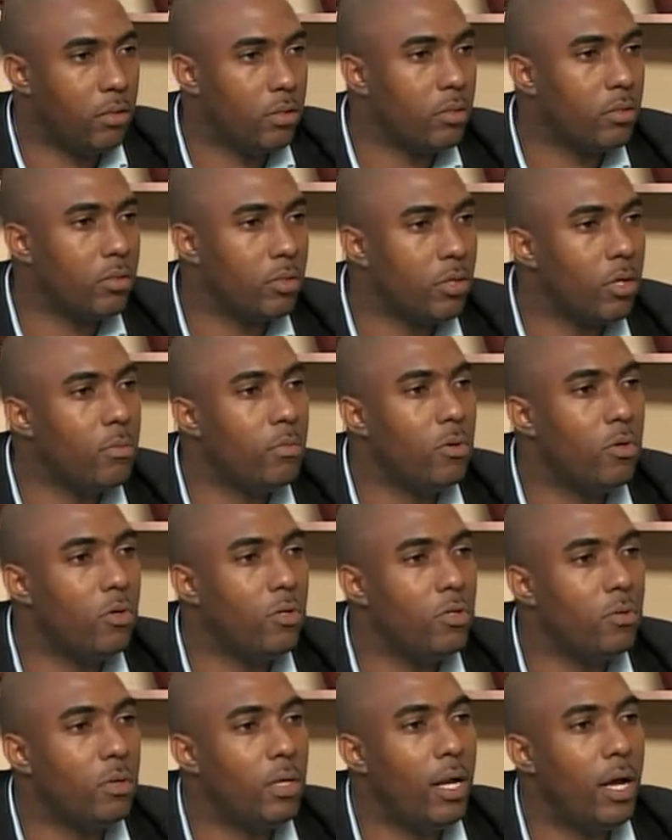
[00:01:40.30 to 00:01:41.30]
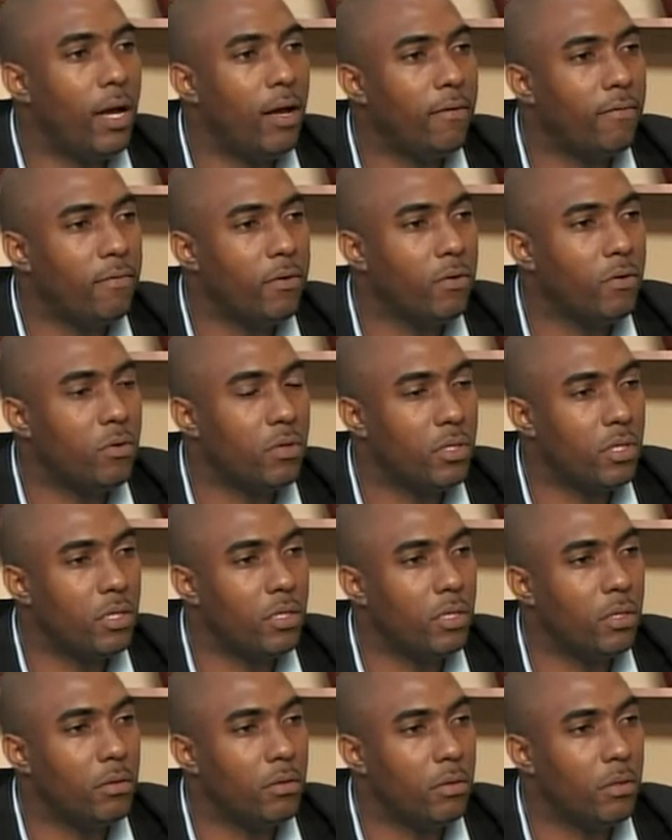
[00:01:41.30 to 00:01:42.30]
some goods will have increases
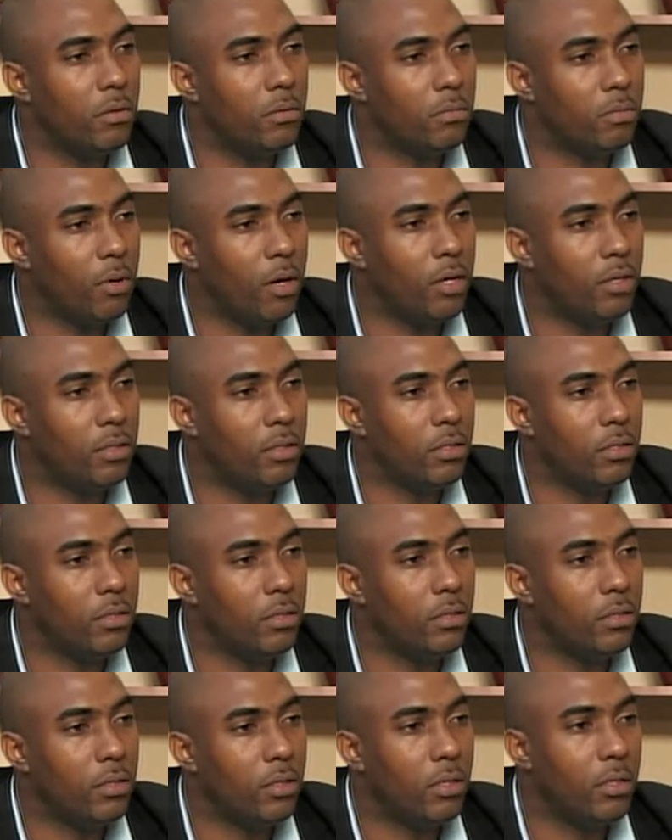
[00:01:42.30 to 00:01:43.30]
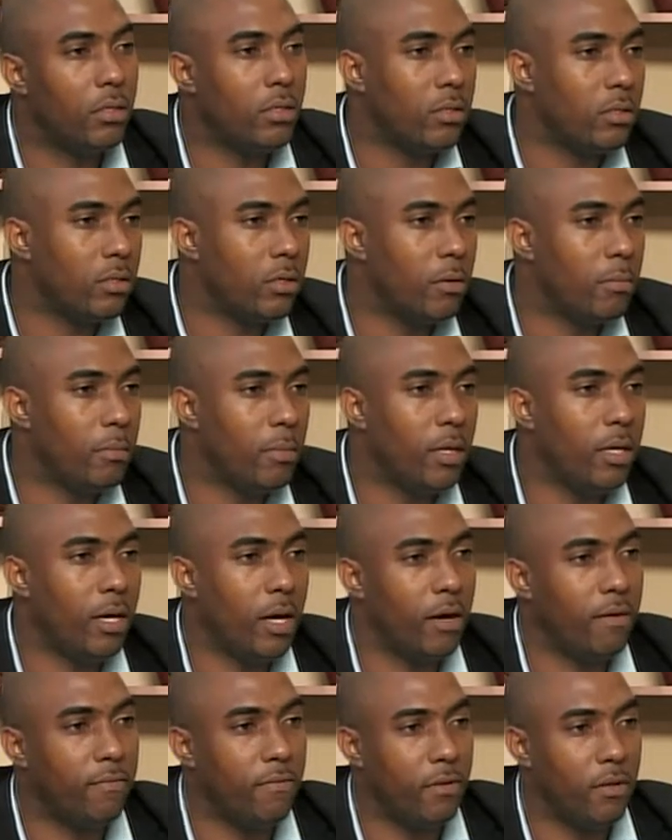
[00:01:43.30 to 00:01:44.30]
in, in prices, some may
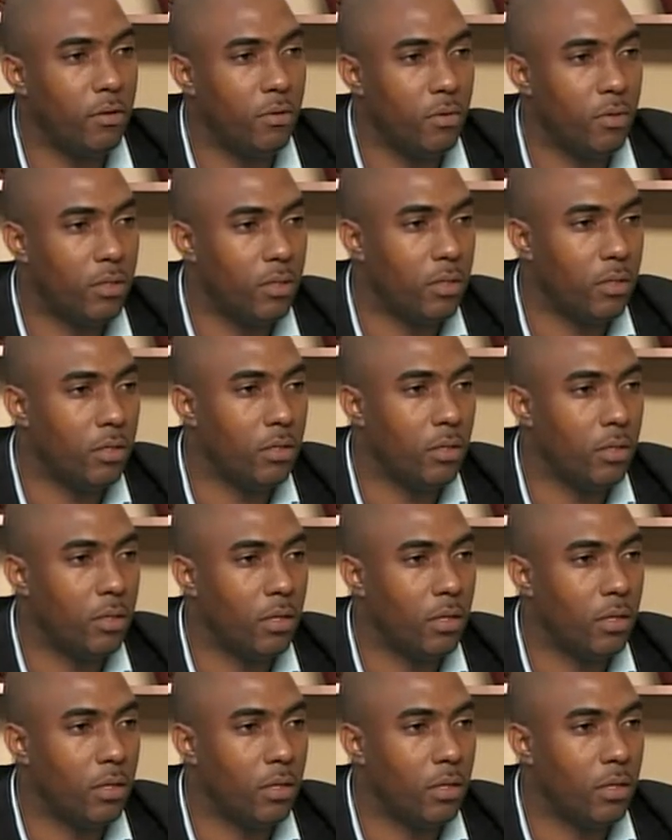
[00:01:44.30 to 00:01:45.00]
have decreases.